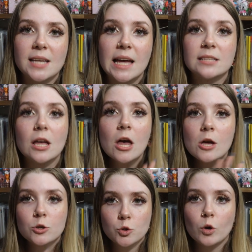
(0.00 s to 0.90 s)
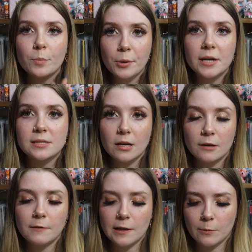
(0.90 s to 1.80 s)
says, store price
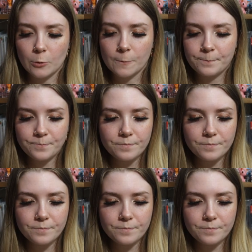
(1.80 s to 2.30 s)
unavailable.